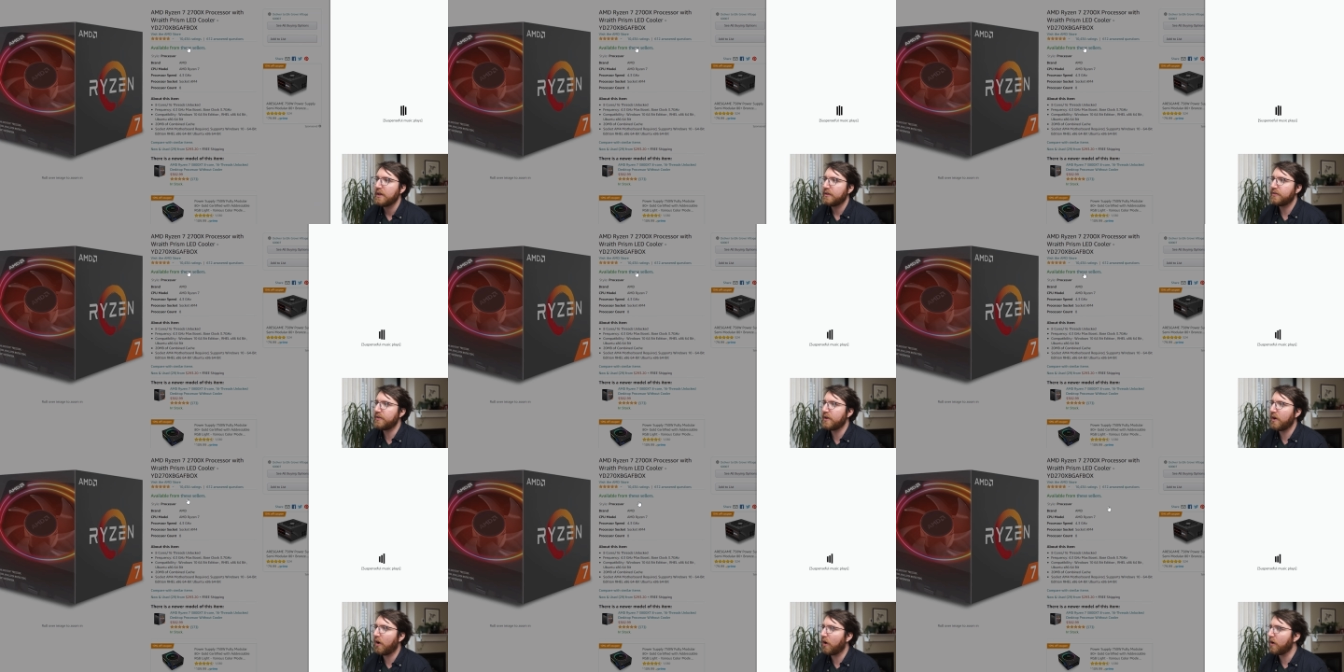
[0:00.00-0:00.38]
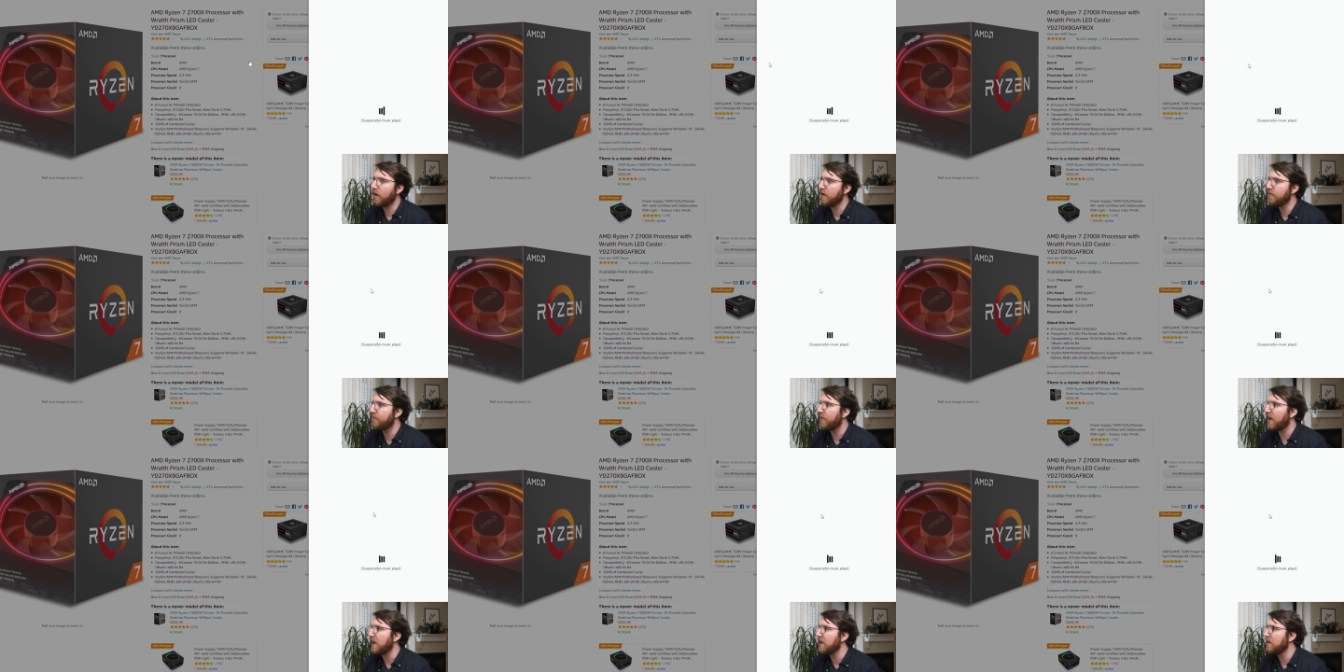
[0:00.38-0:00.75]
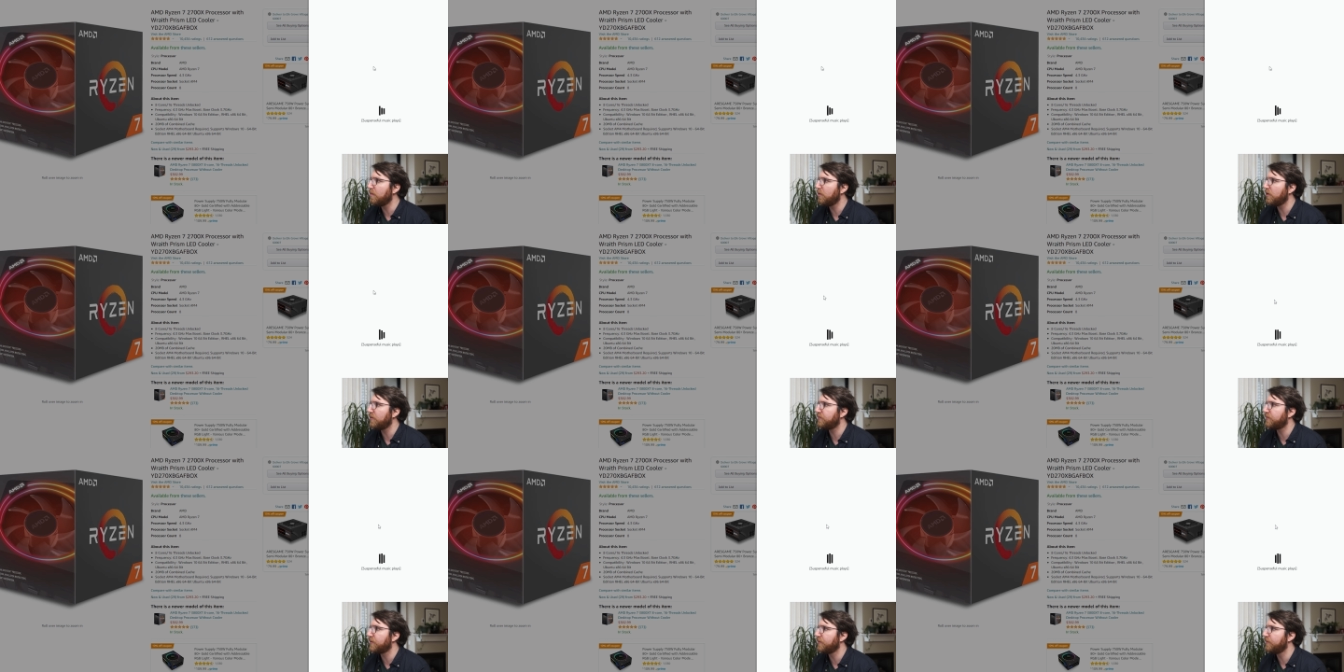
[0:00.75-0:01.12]
They are
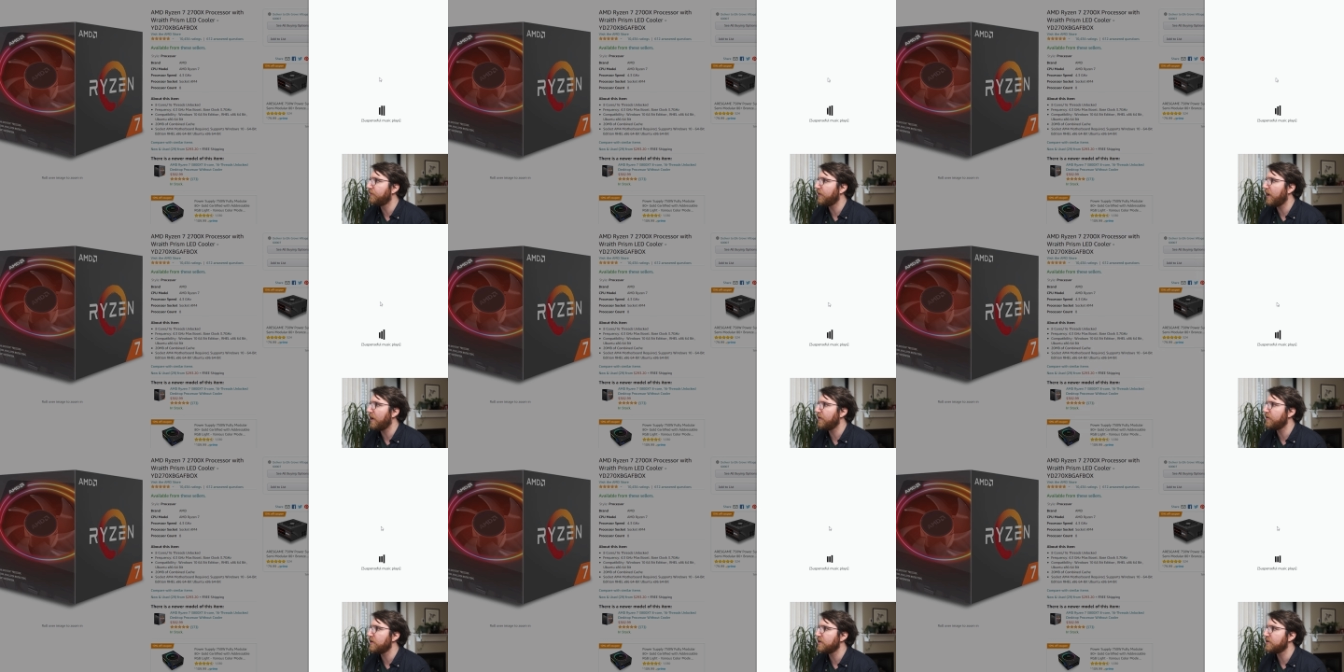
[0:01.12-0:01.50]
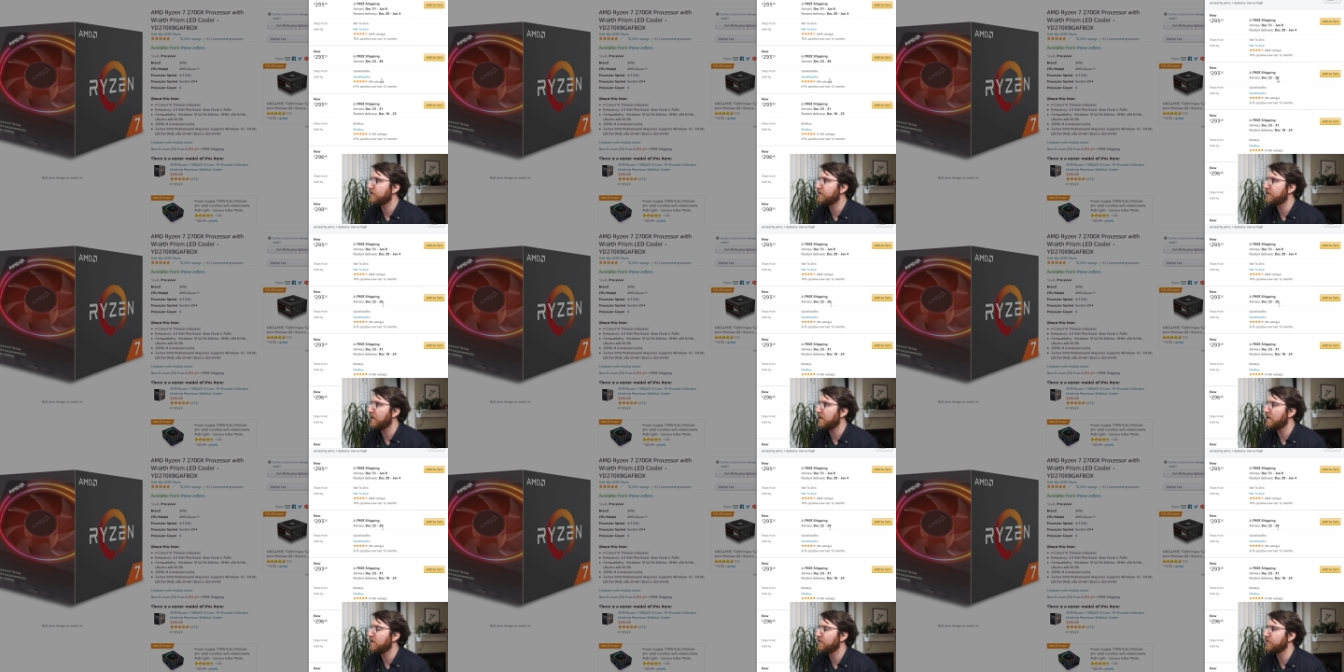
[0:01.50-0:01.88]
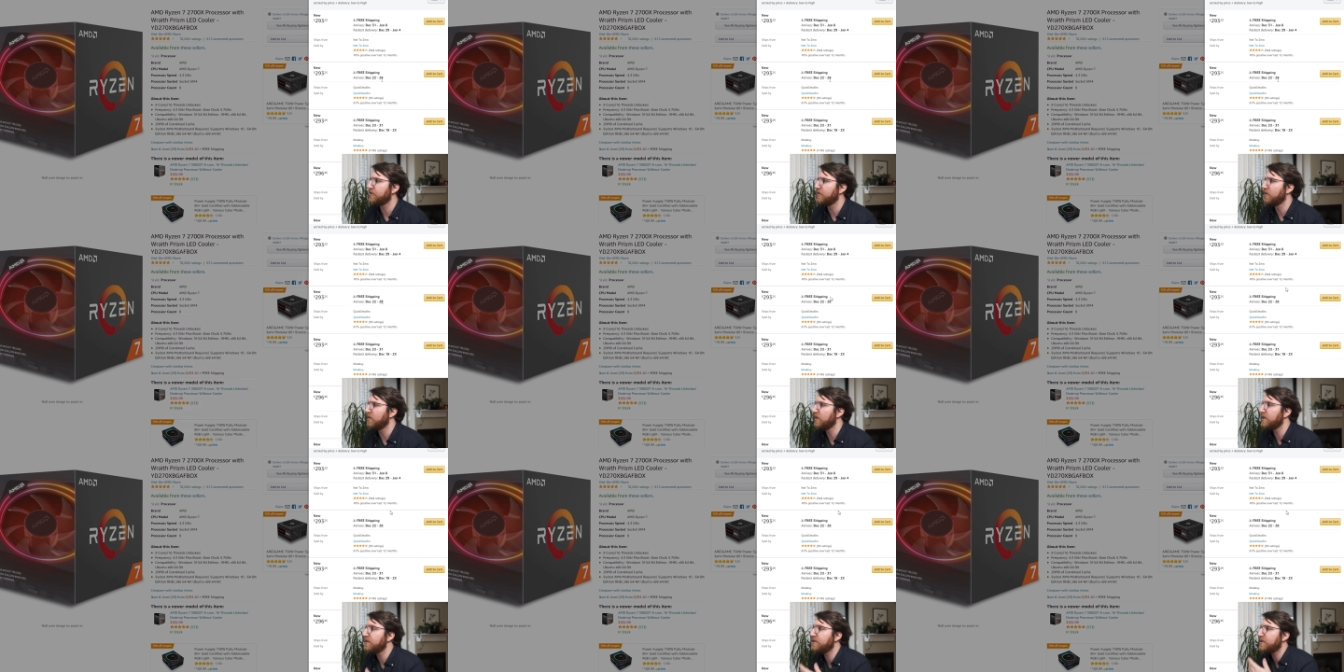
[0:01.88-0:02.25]
available from various sellers
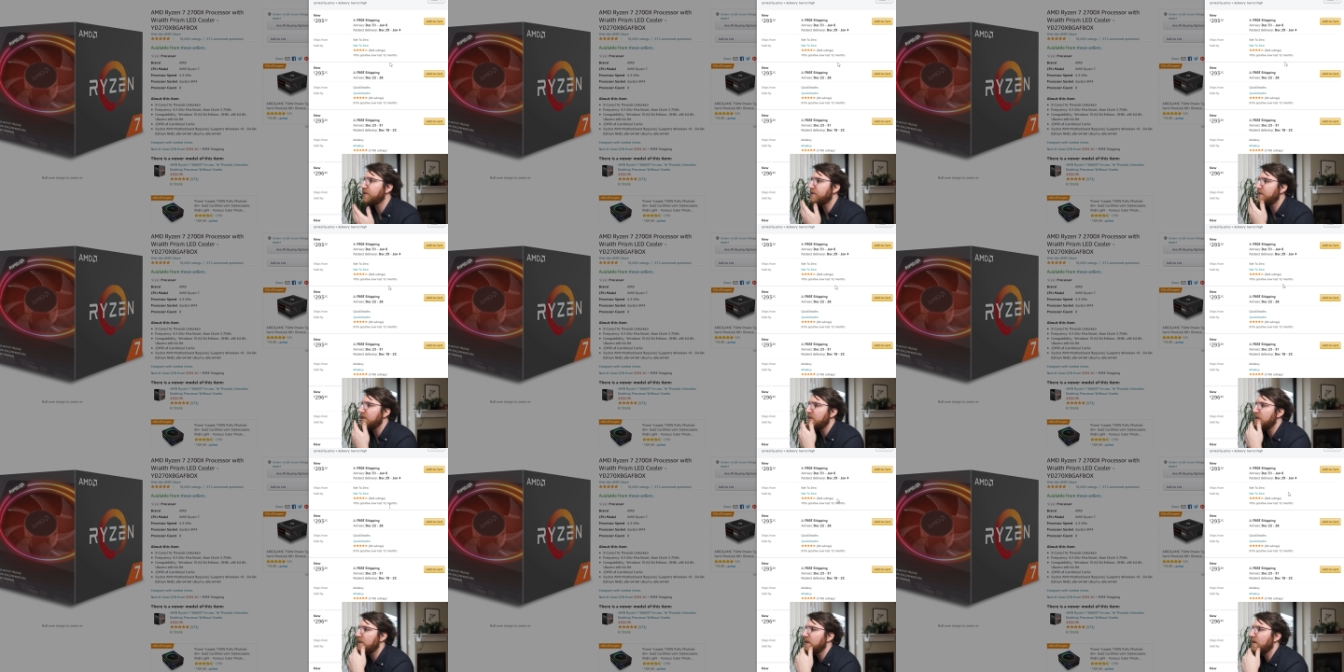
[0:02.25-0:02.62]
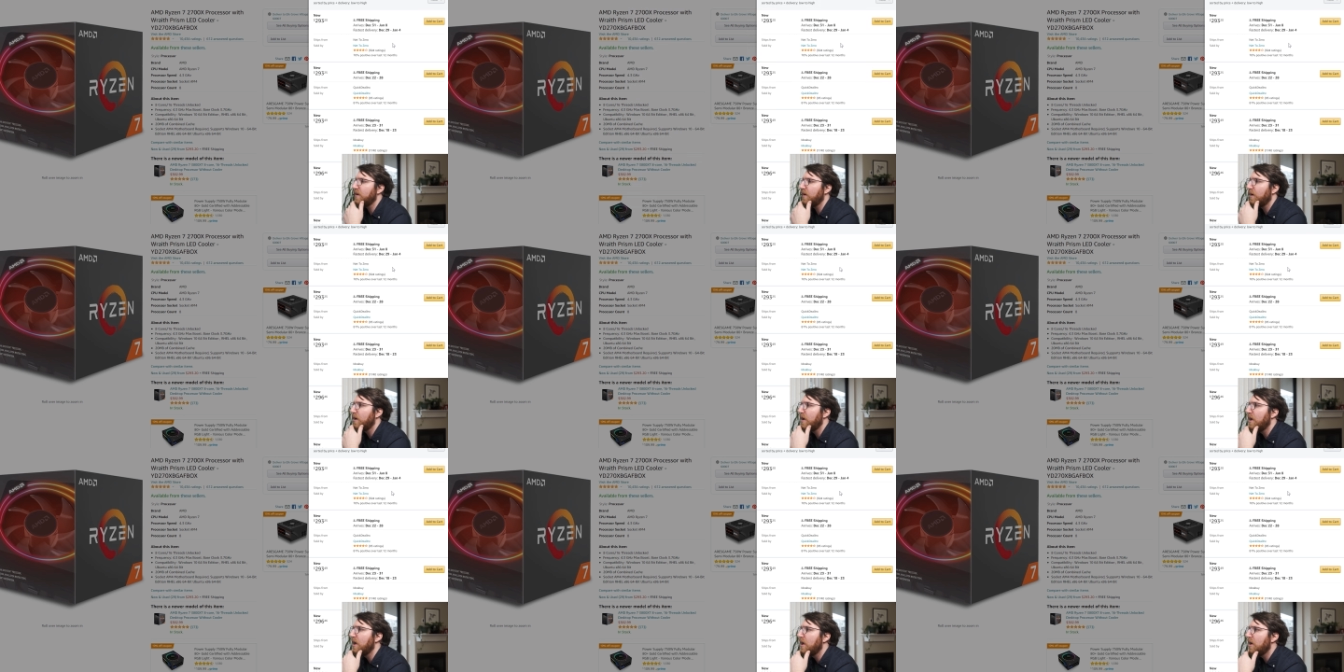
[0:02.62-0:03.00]
though. Let's see here.